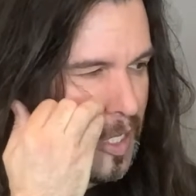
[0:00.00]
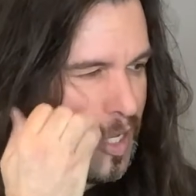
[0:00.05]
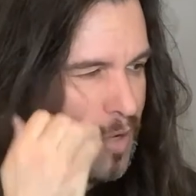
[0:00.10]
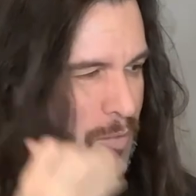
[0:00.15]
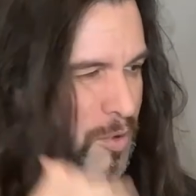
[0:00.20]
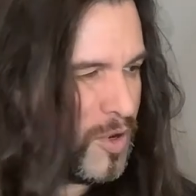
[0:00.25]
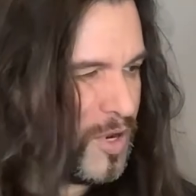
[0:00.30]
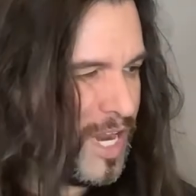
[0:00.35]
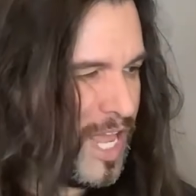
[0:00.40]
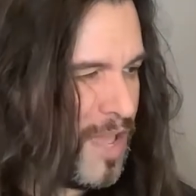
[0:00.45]

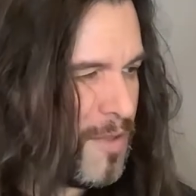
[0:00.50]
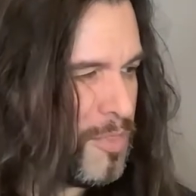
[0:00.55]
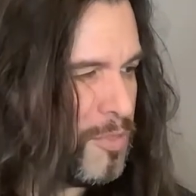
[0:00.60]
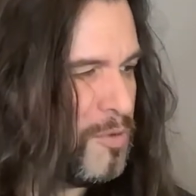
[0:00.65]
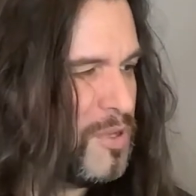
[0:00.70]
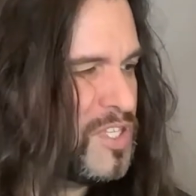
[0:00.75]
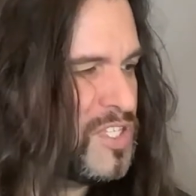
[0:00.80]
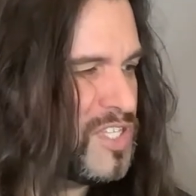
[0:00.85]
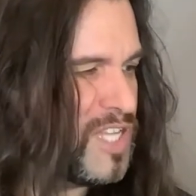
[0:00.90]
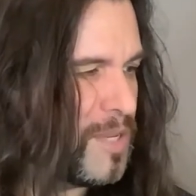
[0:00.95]
We're going to have
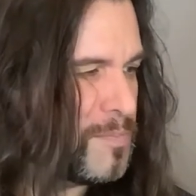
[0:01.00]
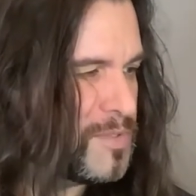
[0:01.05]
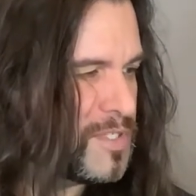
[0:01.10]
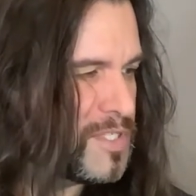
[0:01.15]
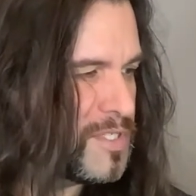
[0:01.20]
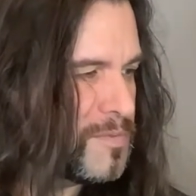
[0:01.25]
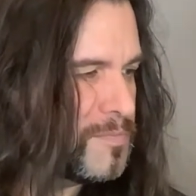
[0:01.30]
3 steps.